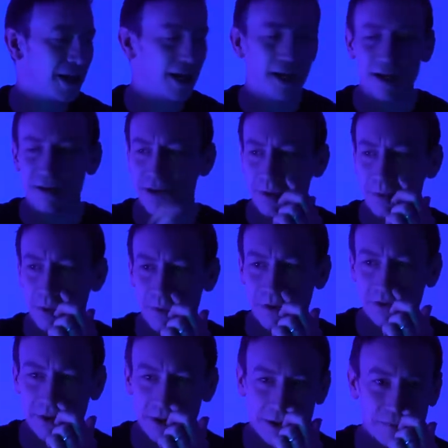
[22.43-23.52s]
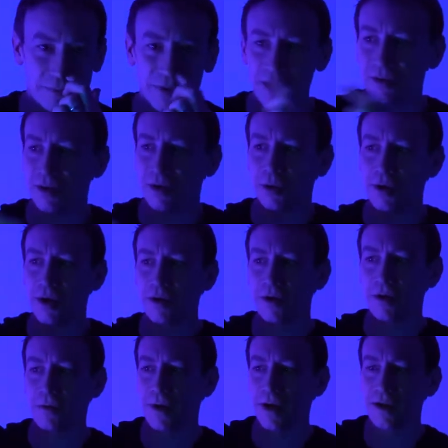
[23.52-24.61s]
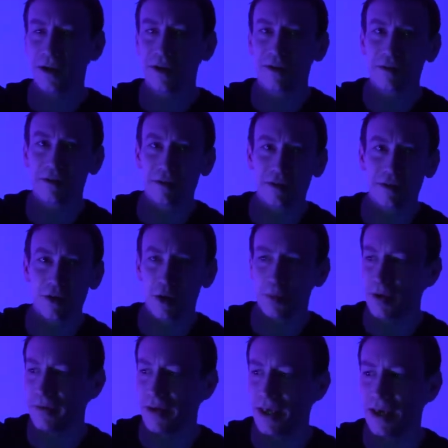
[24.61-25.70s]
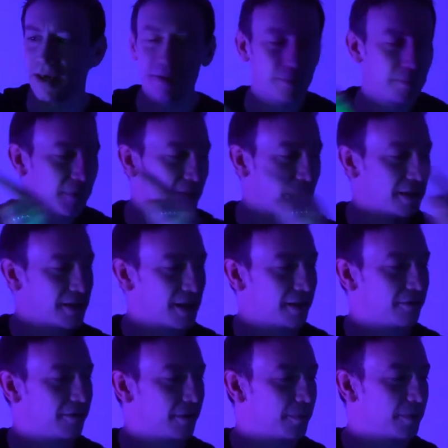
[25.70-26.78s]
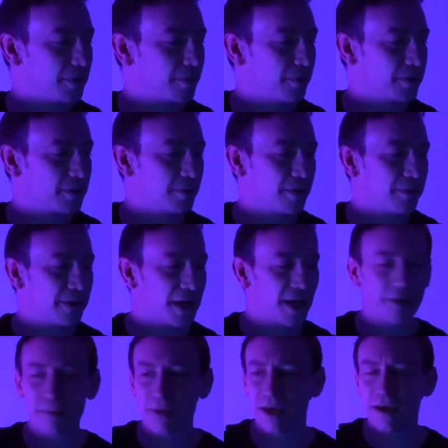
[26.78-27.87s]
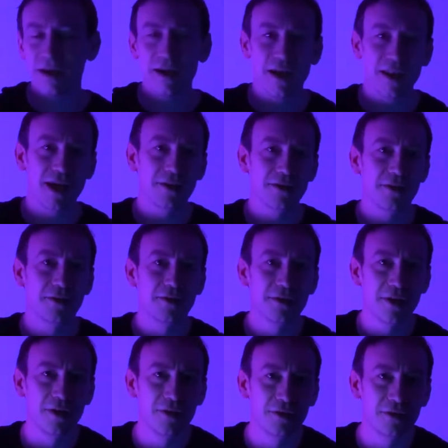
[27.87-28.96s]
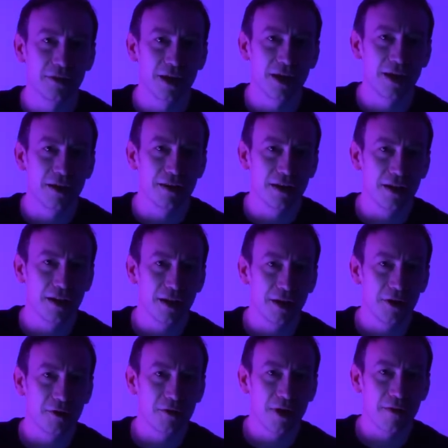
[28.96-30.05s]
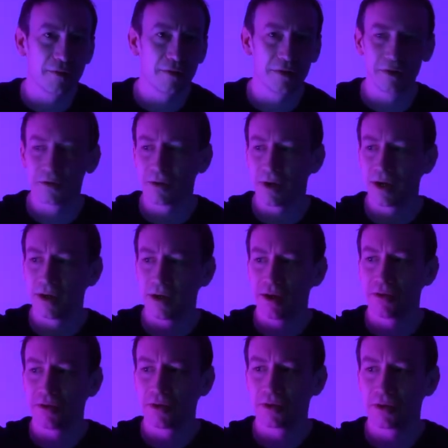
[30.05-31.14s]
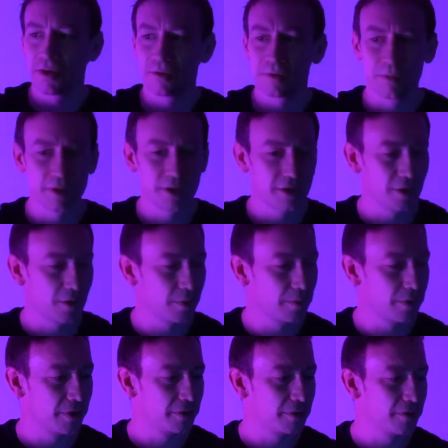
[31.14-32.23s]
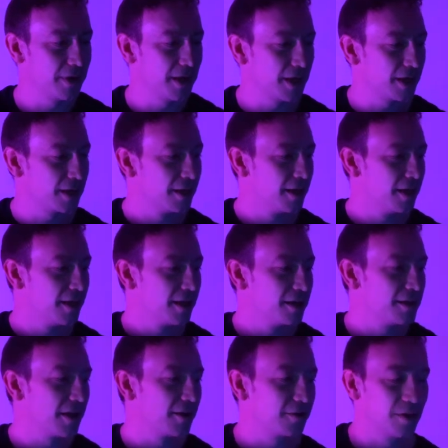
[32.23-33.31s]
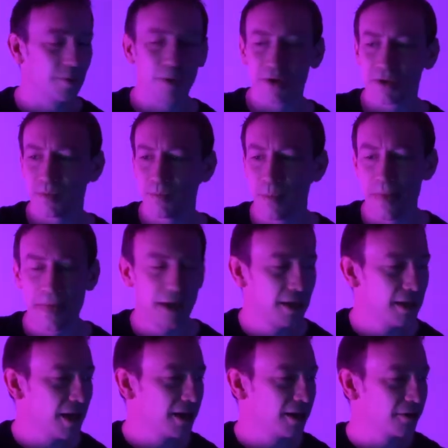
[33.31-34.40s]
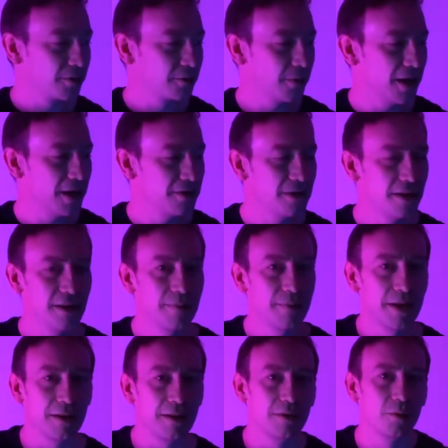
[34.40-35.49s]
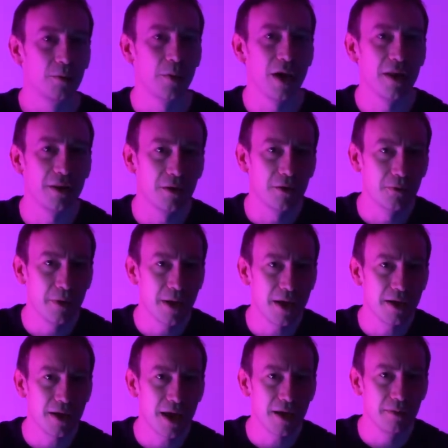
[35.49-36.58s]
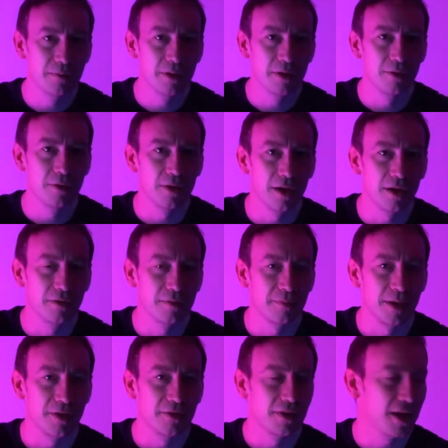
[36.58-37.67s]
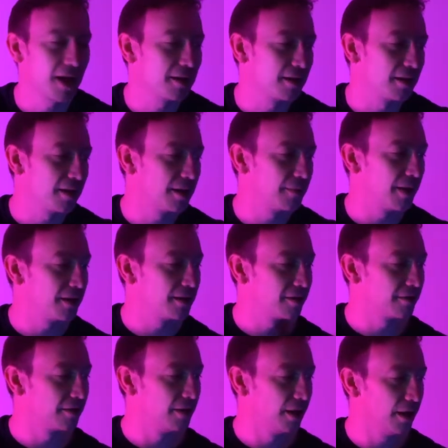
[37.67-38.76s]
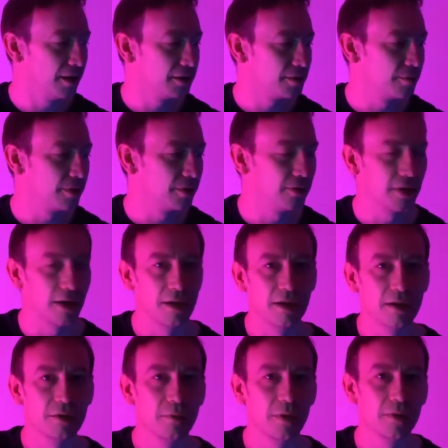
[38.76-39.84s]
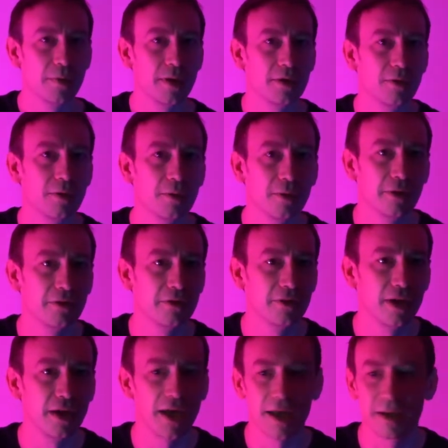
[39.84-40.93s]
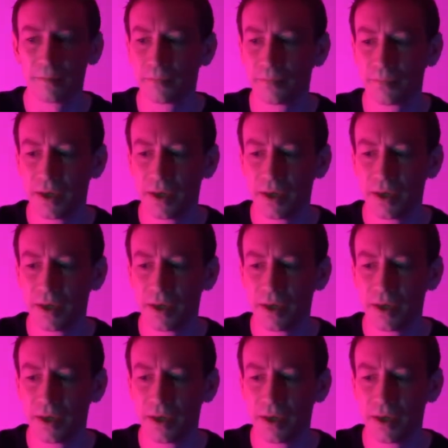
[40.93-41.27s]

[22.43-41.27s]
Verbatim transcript: And actually what we see is that although the green light is at the top over here, that ends up at the bottom over there. And that just shows uh, that light travels in straight lines, so it's going from the top through here down to the bottom. And there's a region in the middle where the green and blue lights mix together and they make this light blue colour, which we call cyan.